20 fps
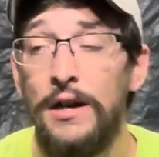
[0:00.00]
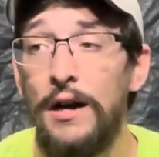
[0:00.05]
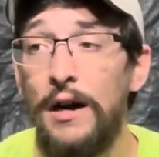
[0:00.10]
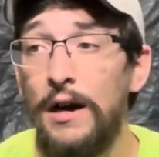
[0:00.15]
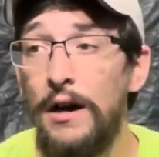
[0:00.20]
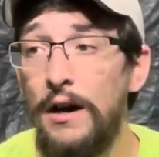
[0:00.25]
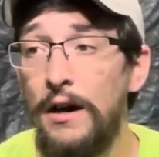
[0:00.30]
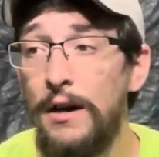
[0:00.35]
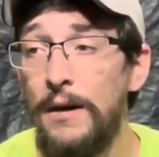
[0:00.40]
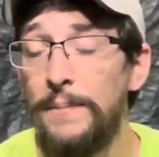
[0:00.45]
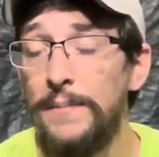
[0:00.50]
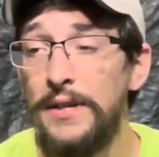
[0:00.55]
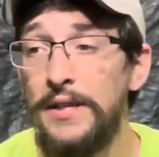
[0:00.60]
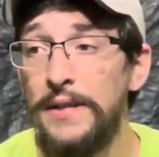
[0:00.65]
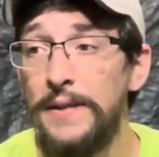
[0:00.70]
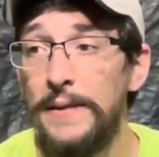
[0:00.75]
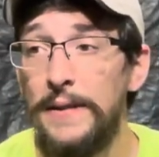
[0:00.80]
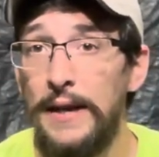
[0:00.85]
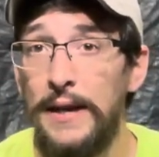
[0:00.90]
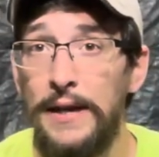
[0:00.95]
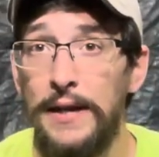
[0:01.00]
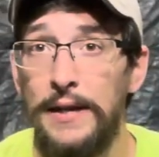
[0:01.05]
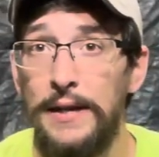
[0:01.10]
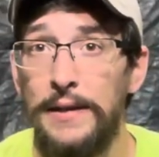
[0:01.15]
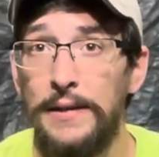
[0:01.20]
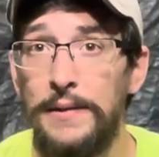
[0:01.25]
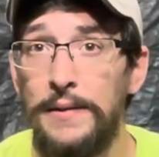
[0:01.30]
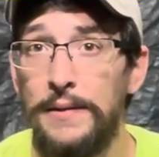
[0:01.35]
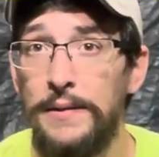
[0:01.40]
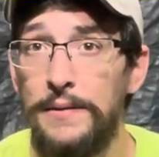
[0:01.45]
and
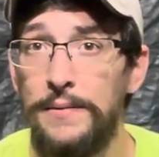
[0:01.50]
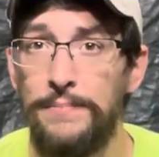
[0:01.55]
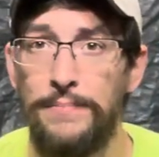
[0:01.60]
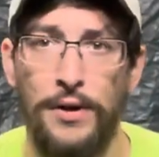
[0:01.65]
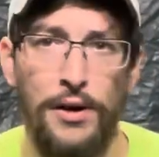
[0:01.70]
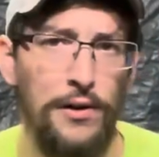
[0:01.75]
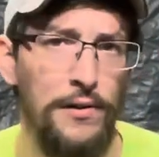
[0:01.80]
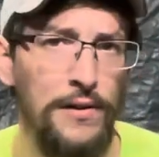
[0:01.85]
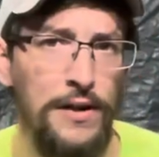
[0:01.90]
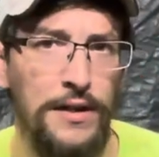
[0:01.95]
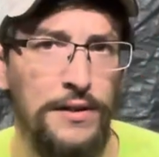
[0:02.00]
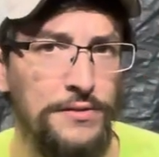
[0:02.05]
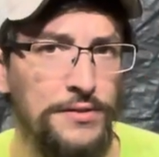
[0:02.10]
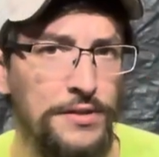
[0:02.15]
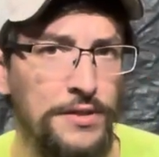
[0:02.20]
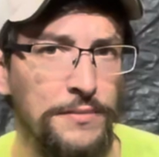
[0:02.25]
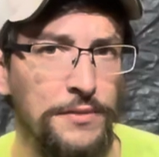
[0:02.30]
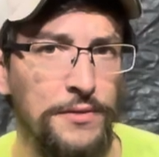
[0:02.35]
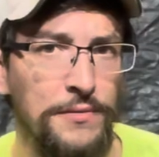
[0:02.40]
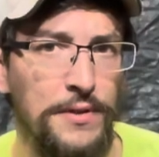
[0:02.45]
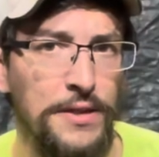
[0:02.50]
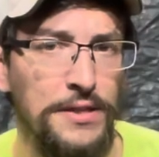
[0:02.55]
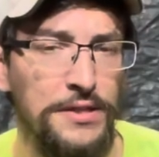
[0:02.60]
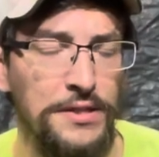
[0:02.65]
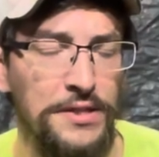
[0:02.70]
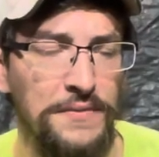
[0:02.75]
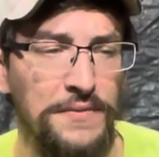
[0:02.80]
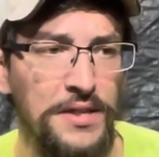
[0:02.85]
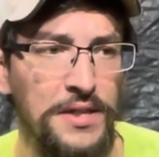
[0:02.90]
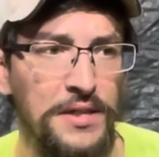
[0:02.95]
then parted out some of the
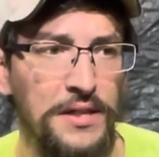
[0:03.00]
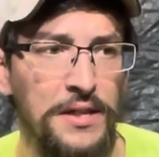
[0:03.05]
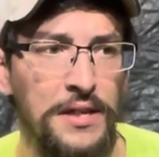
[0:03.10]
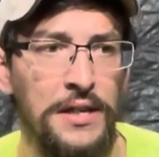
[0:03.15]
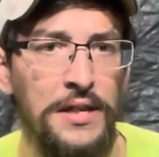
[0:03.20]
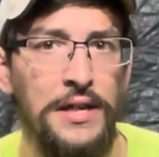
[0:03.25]
rest of it,